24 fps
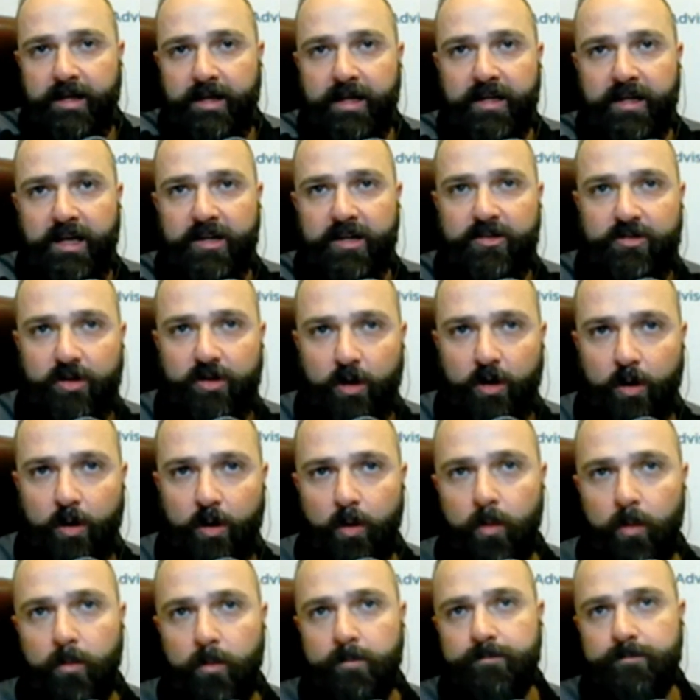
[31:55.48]
And
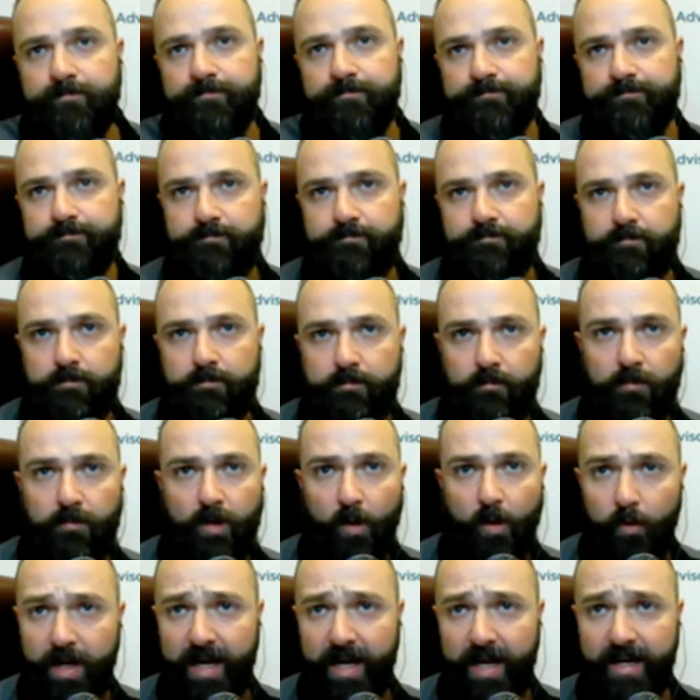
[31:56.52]
so
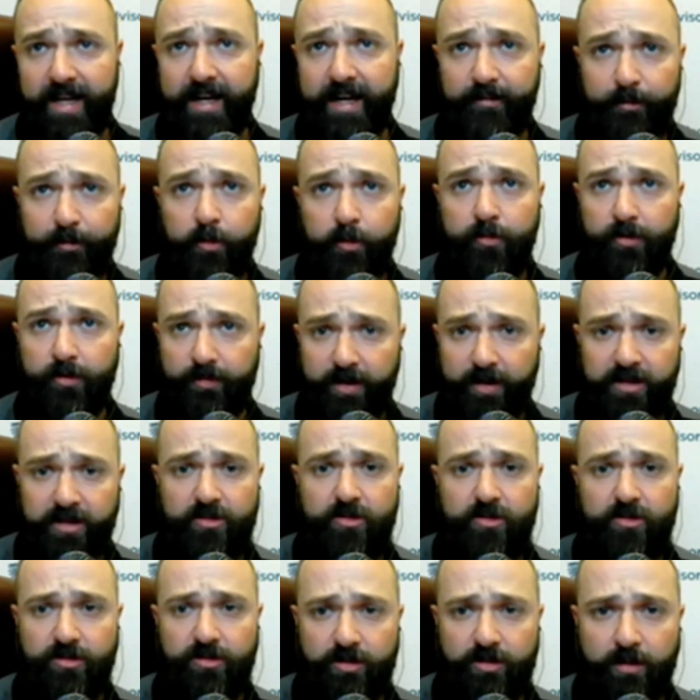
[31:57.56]
we had a handful of
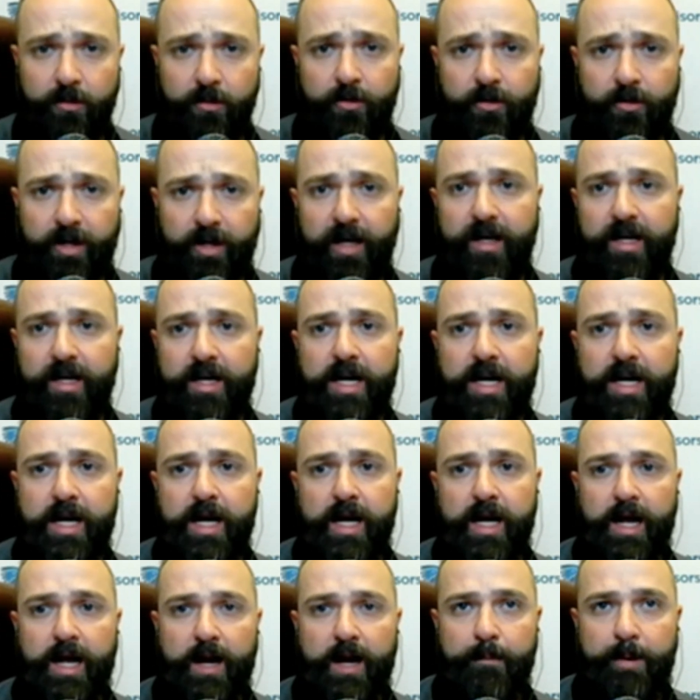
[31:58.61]
events similar to that.
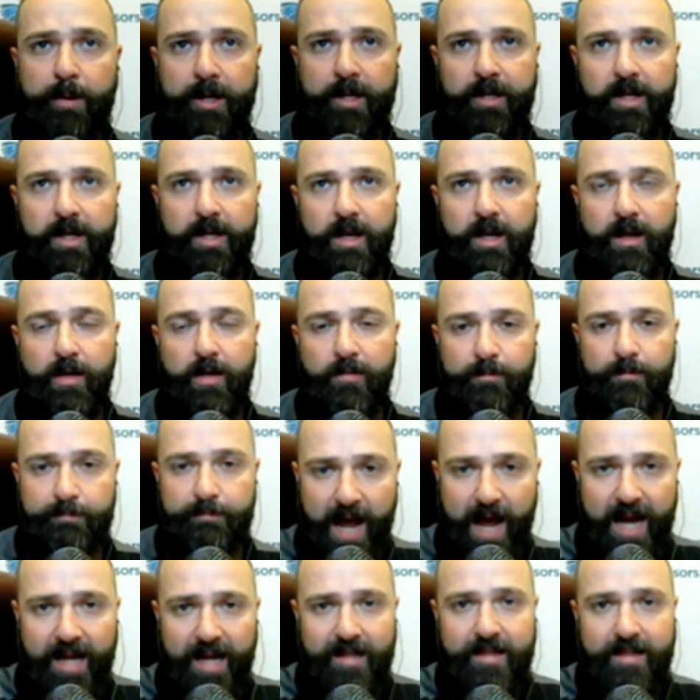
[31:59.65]
But
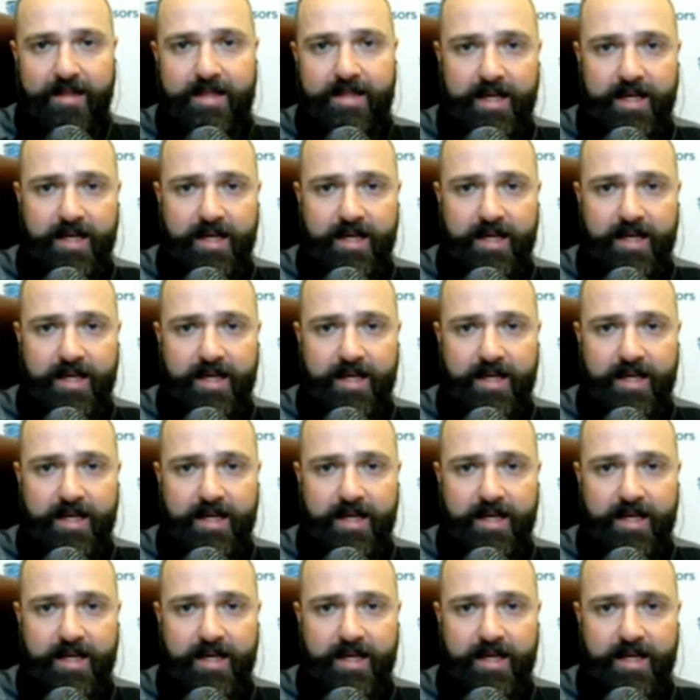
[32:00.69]
back